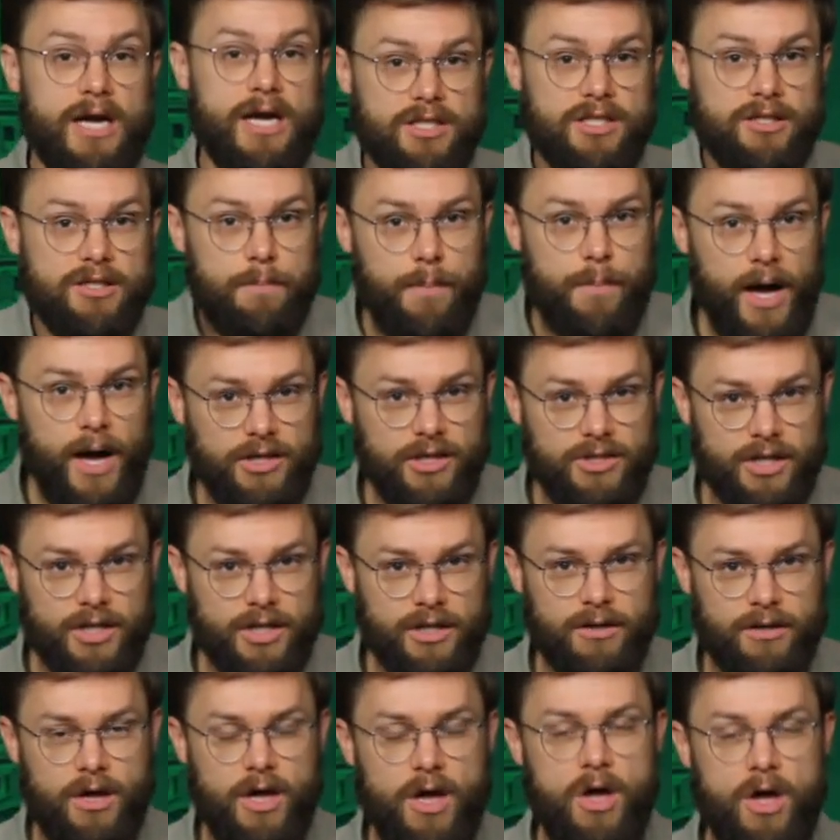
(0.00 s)
in the
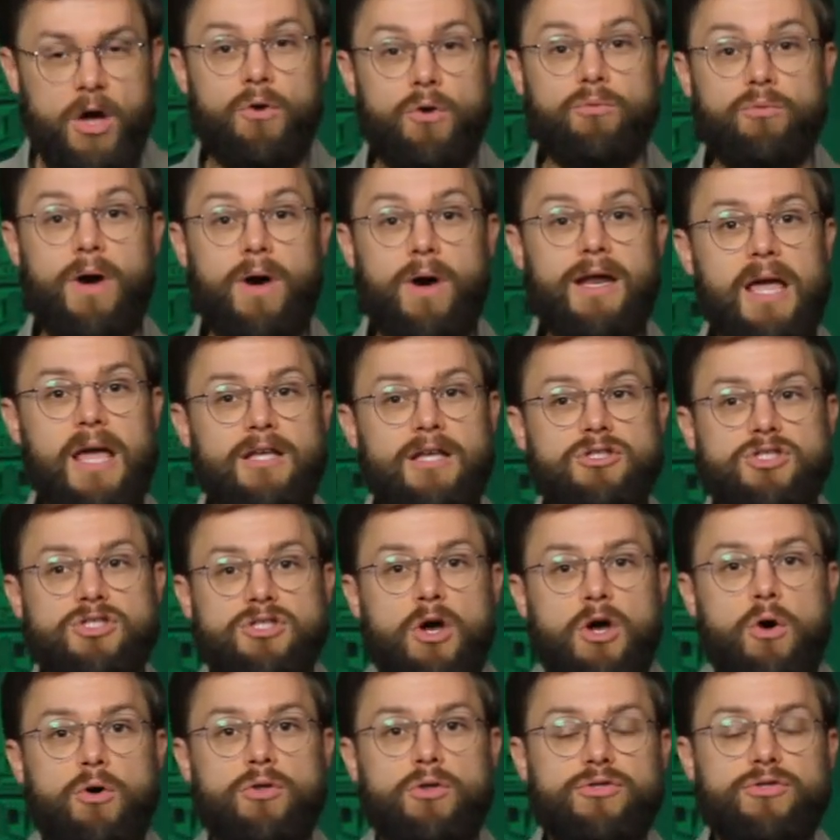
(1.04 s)
budget, right? And
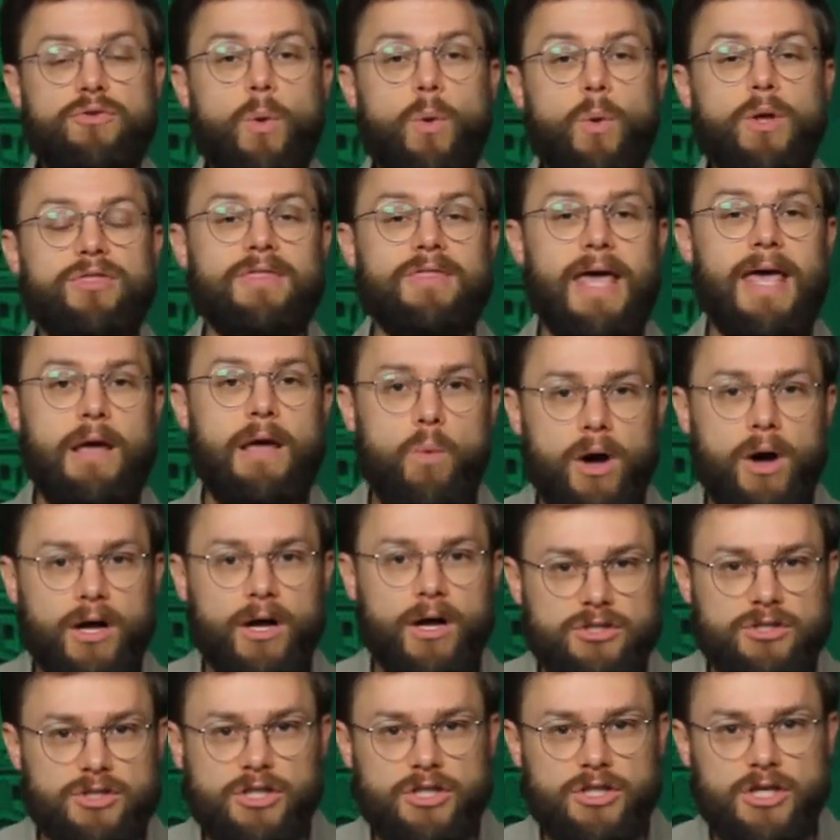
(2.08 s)
so what they want
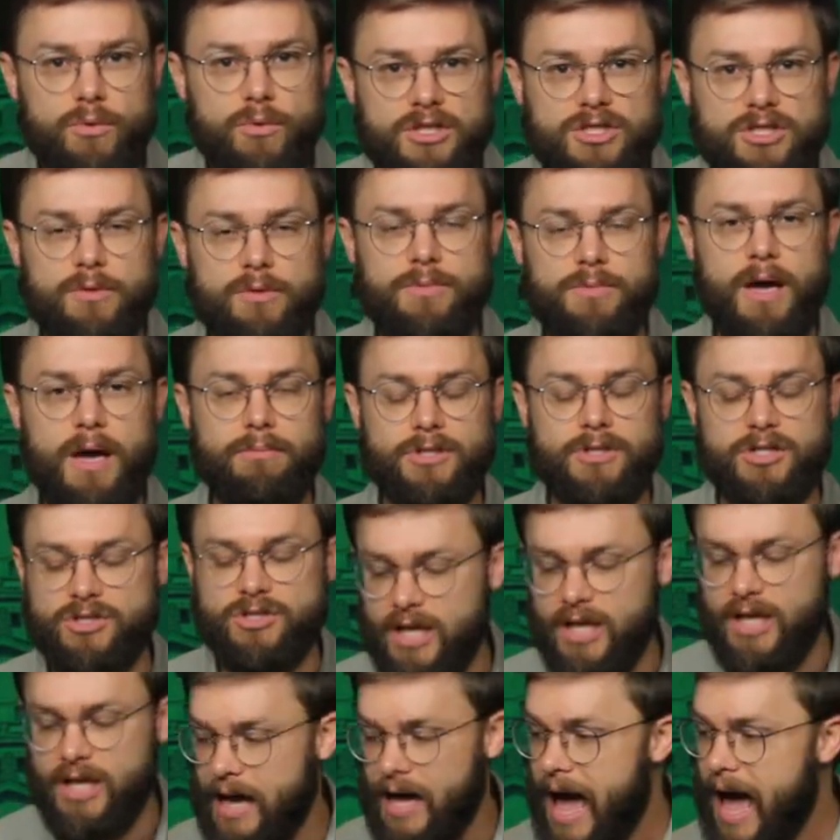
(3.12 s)
to do is to be able to
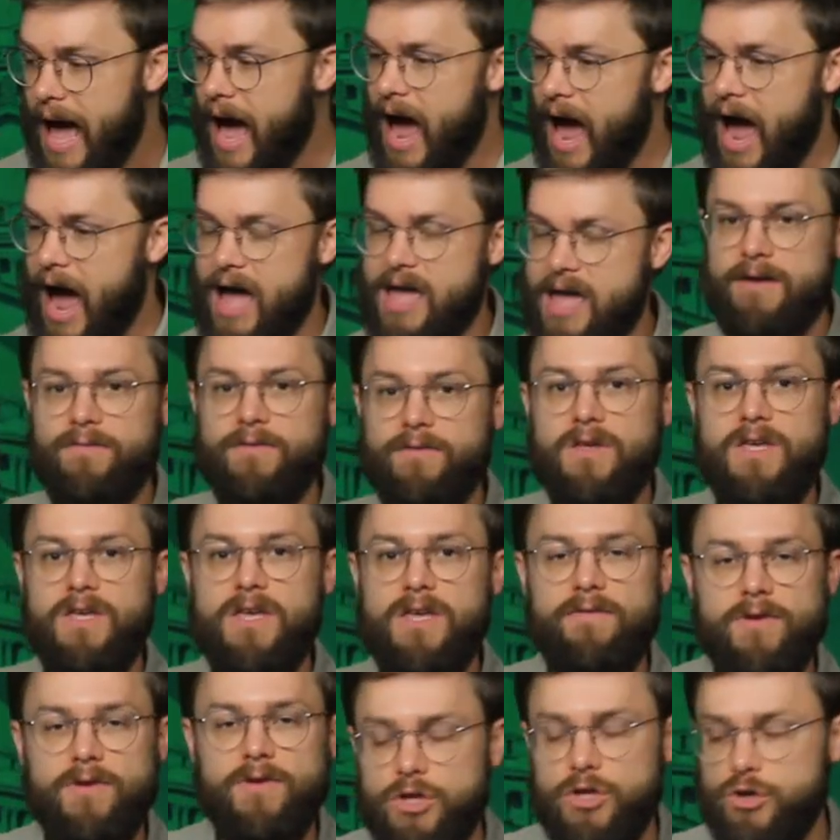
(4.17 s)
say, I have
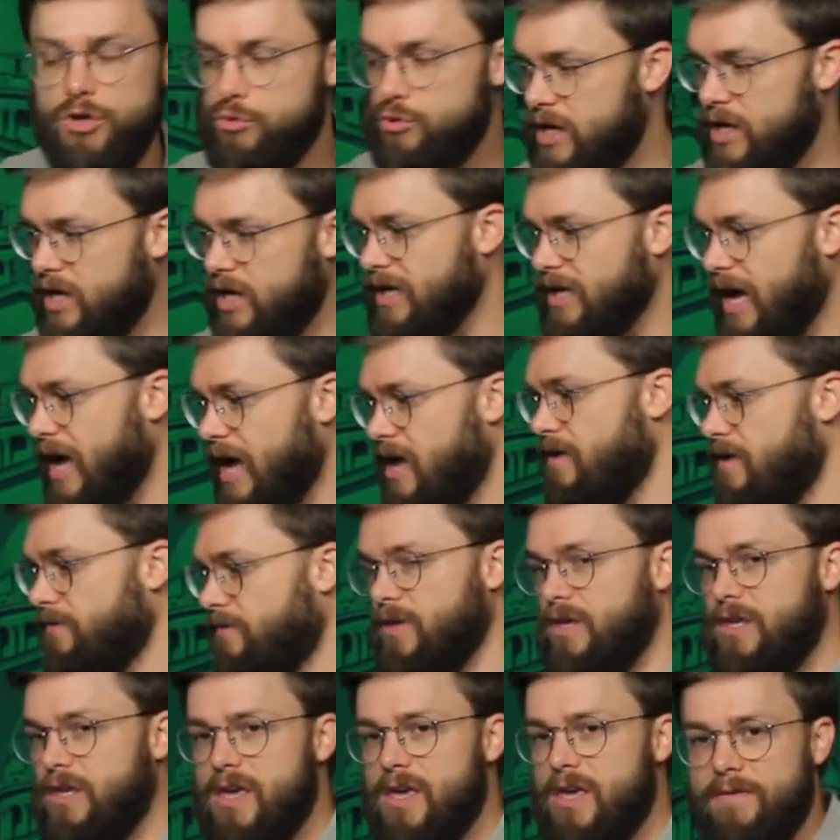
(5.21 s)
given you this, I
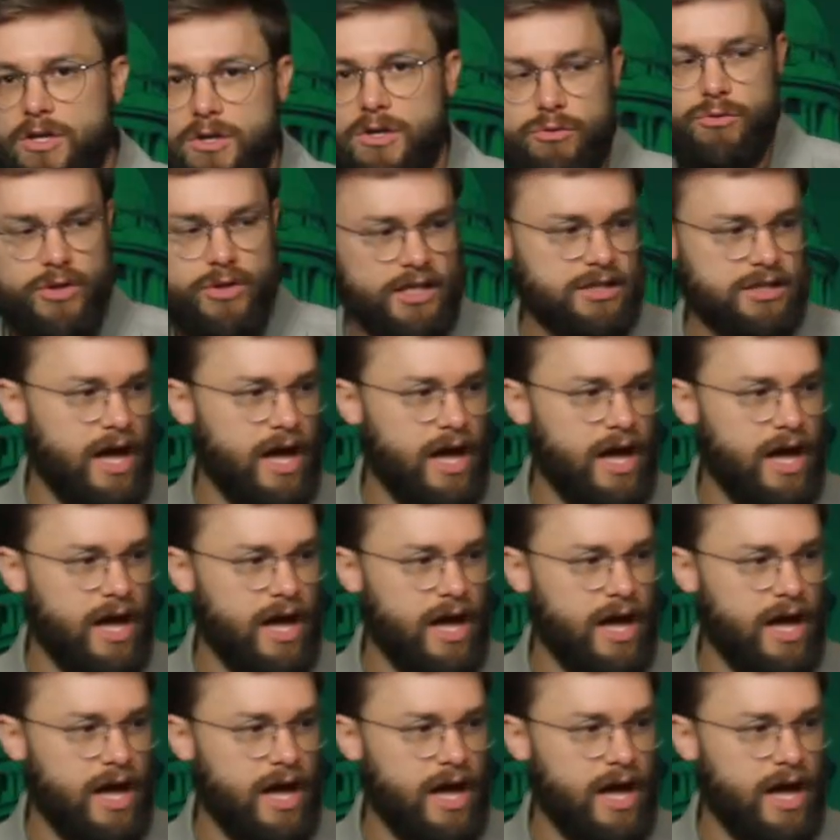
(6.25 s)
have given you this,